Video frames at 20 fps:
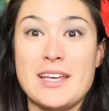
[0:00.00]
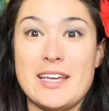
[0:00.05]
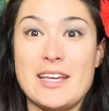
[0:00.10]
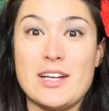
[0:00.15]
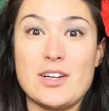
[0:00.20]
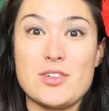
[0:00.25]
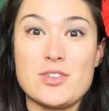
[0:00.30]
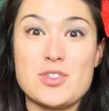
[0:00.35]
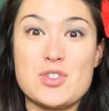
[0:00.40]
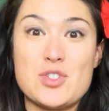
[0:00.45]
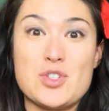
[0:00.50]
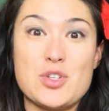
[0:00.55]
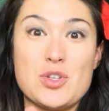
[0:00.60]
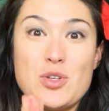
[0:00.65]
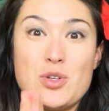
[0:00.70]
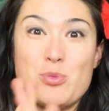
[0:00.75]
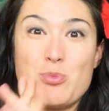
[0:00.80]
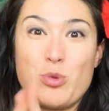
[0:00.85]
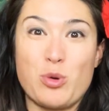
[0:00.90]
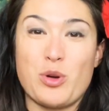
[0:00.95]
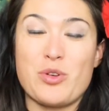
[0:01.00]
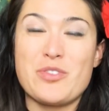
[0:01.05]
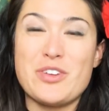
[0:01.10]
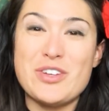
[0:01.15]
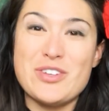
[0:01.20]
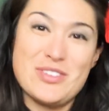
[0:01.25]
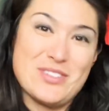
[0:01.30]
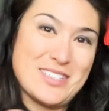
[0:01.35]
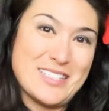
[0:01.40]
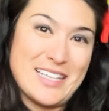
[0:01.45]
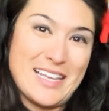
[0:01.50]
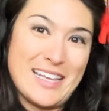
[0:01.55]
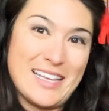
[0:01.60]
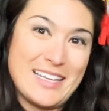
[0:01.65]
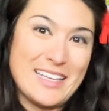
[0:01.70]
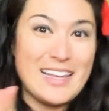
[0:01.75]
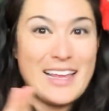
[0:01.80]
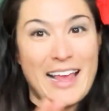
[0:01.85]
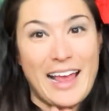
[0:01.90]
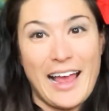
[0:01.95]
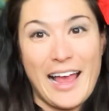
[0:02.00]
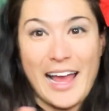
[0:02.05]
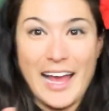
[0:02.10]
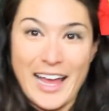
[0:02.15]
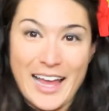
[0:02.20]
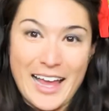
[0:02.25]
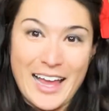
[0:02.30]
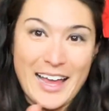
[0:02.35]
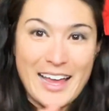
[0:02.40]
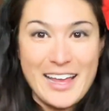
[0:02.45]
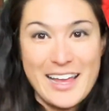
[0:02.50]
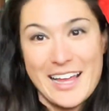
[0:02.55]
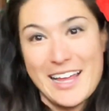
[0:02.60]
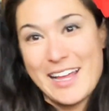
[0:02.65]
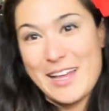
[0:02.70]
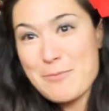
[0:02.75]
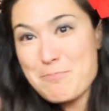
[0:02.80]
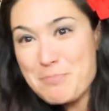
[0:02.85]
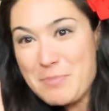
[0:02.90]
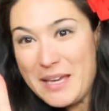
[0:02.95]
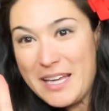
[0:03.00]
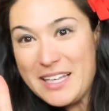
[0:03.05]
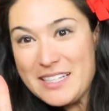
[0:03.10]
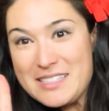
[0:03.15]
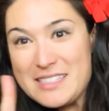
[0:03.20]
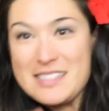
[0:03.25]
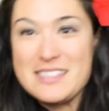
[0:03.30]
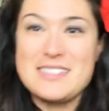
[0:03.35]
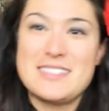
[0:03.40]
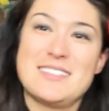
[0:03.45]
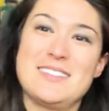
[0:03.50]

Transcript: here's 2 more reviews. Peace.